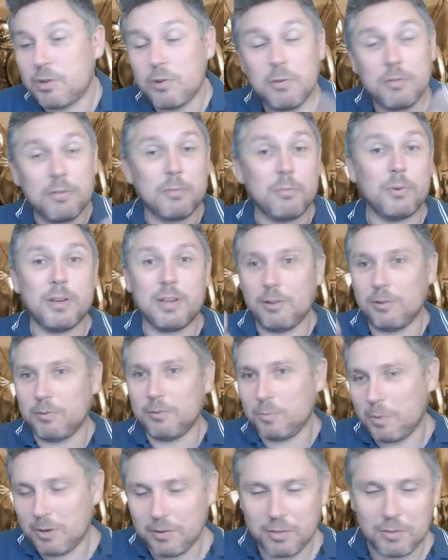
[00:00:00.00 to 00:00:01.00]
Two of them were
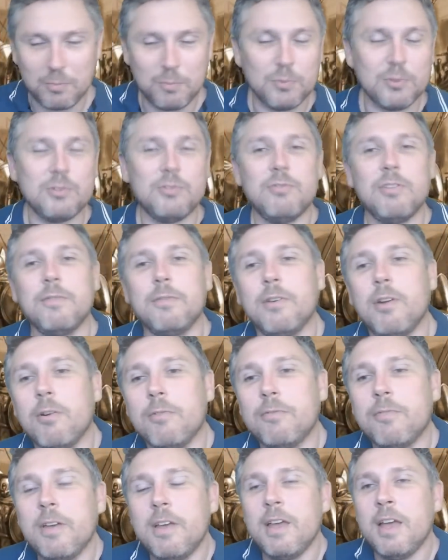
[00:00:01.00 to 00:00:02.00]
killed. One of them was driven
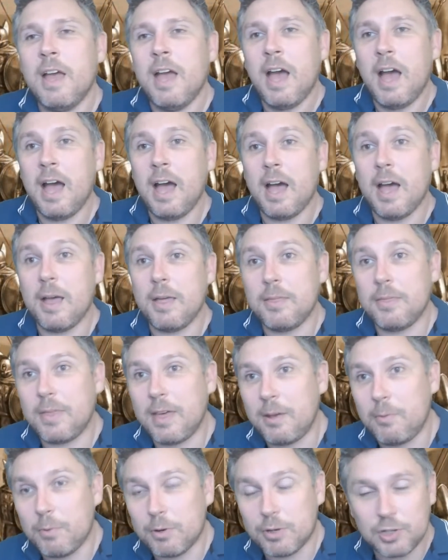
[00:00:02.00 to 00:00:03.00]
off. Uh,
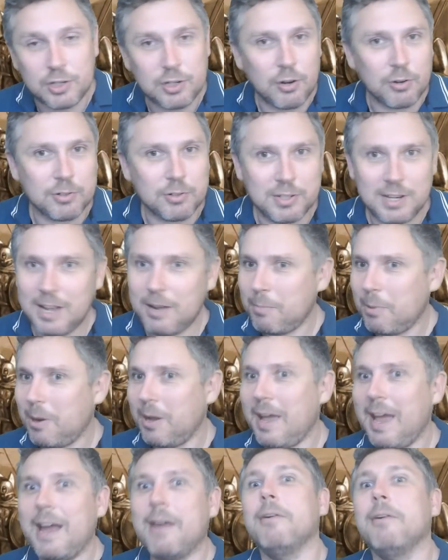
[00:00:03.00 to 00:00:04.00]
they were shot down
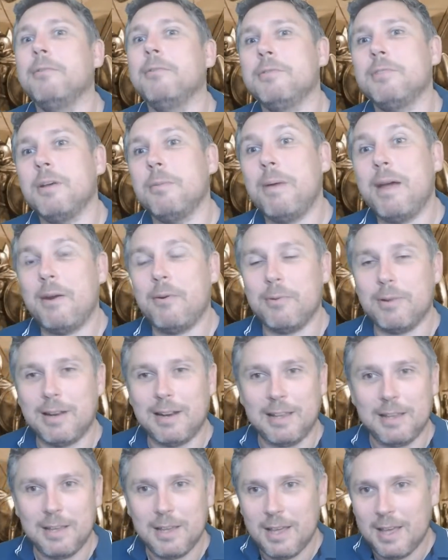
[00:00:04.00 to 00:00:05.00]
by arrows,
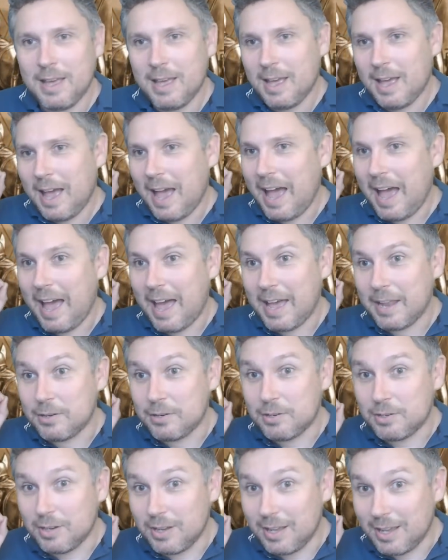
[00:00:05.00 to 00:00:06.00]
apparently.
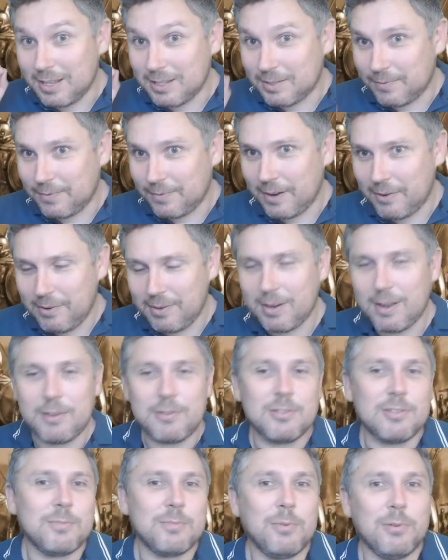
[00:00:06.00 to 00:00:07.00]
And it's very
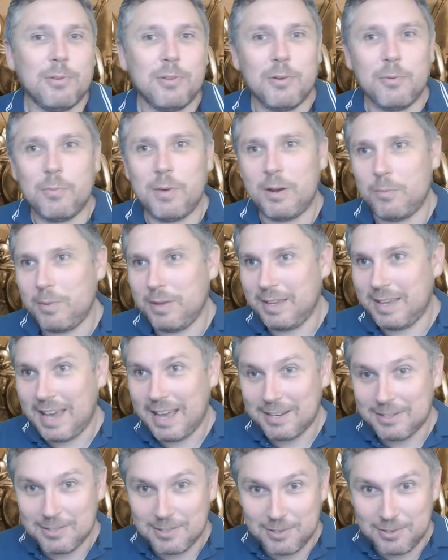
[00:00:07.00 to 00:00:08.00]
noticeable that when we
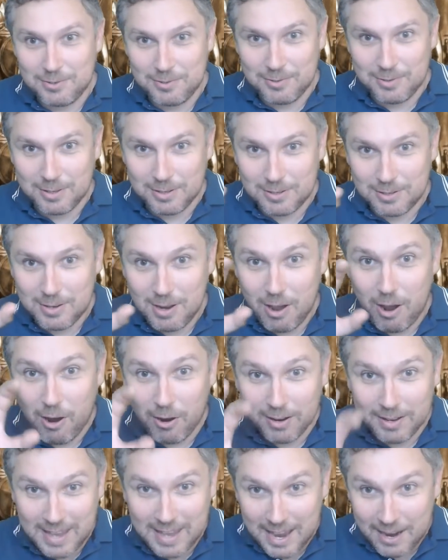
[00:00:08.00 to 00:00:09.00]
get to the
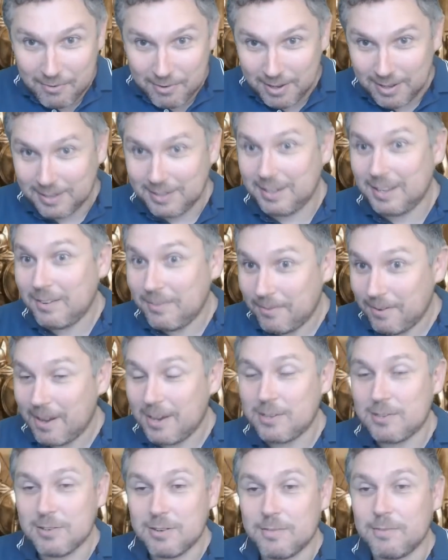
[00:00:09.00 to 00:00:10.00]
Targaryen
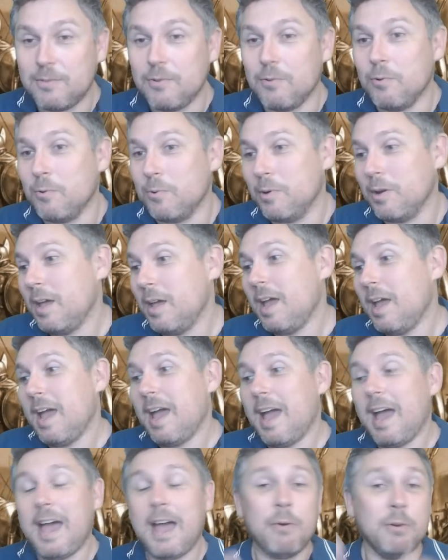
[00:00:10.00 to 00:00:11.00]
invasion of Dorne,
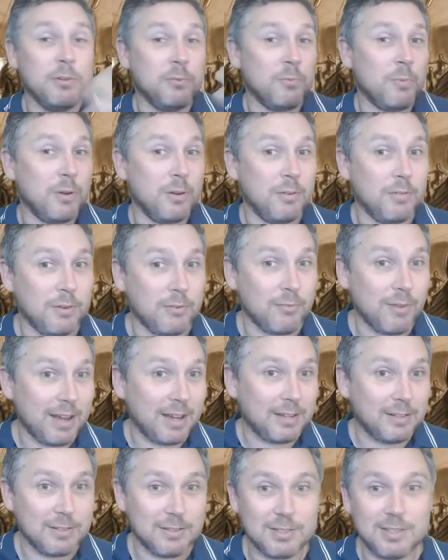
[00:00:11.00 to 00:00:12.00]
how is one of the
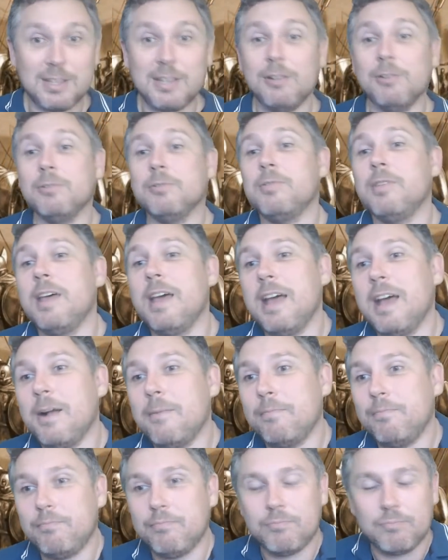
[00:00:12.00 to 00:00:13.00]
dragons killed there?